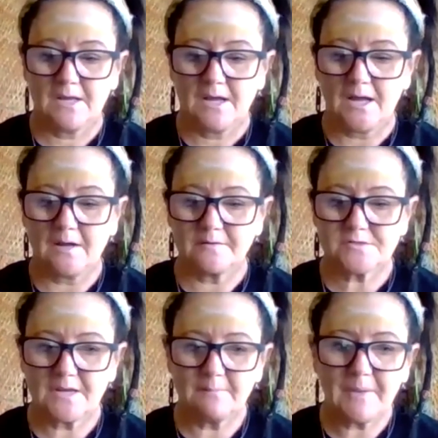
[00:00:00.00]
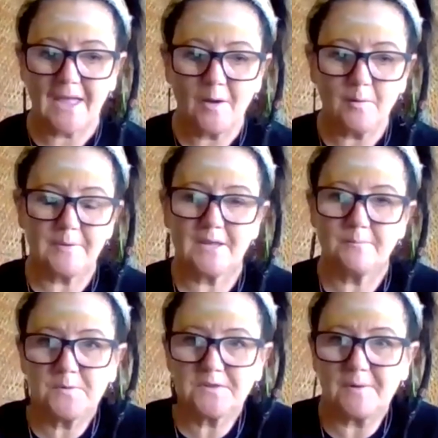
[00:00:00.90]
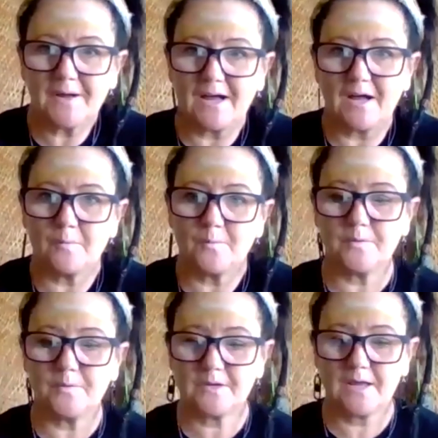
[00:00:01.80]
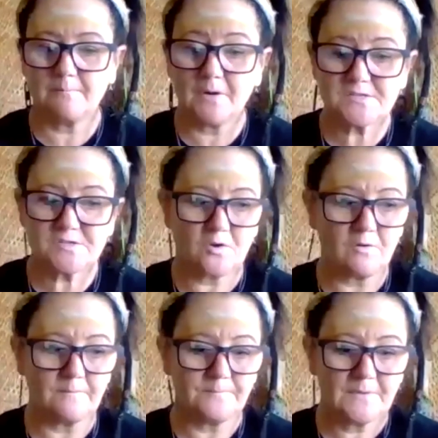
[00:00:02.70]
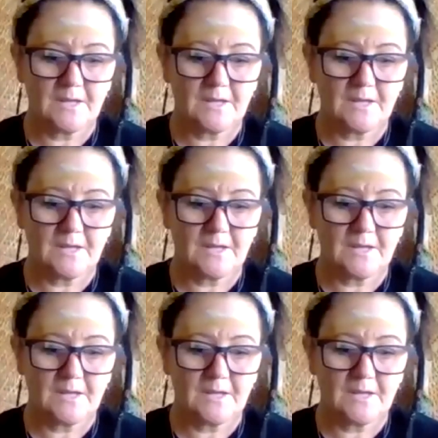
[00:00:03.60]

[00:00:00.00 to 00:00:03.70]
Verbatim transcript: Uh, to empower people with my artwork and my song